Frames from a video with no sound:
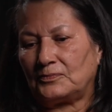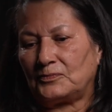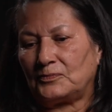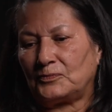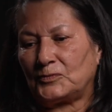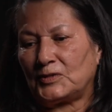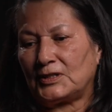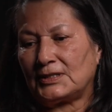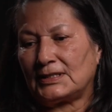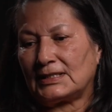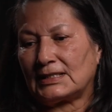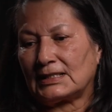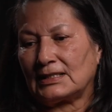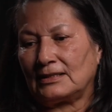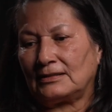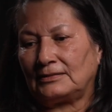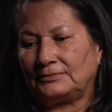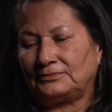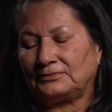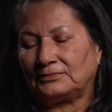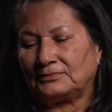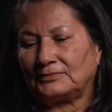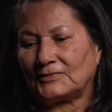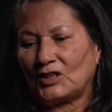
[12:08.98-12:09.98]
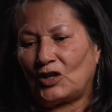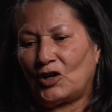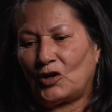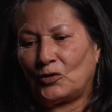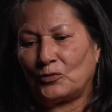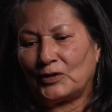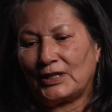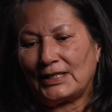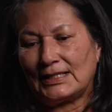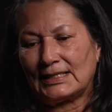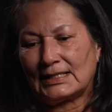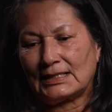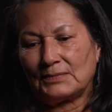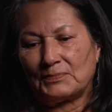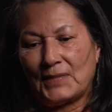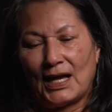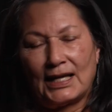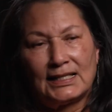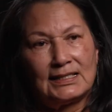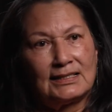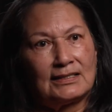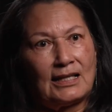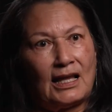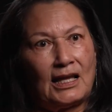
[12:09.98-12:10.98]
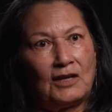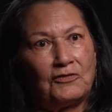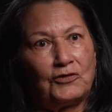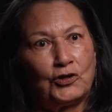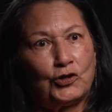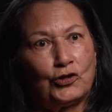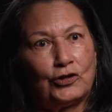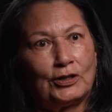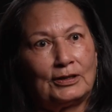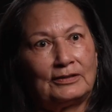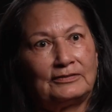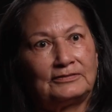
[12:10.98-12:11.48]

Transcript: was always my savior.